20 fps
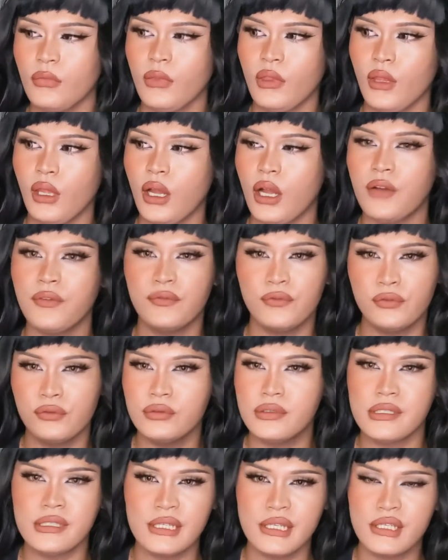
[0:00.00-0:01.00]
a full
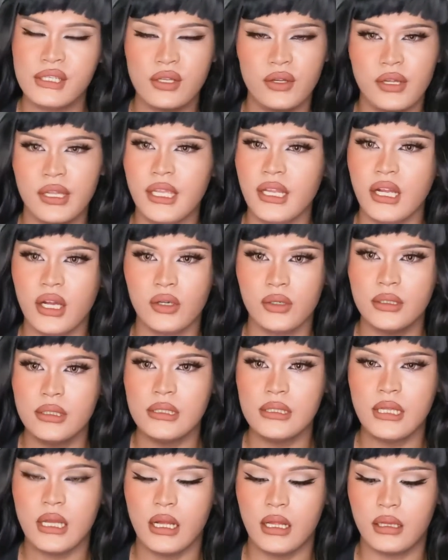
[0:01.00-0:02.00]
6 or 8 hours,
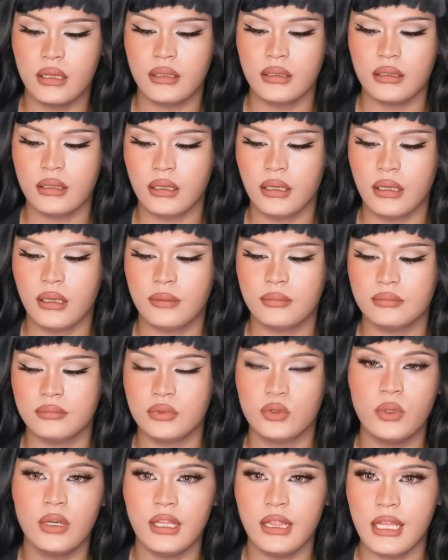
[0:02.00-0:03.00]
I'll
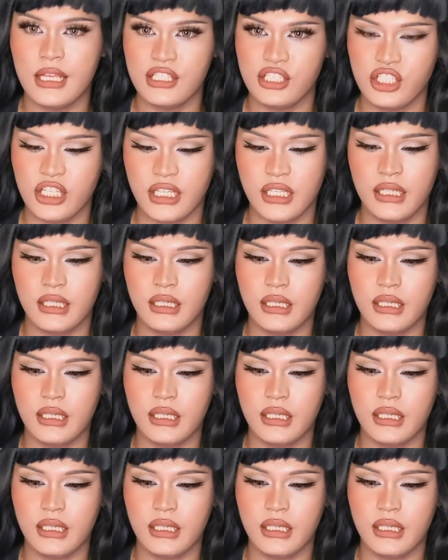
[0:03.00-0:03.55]
do a last check-in.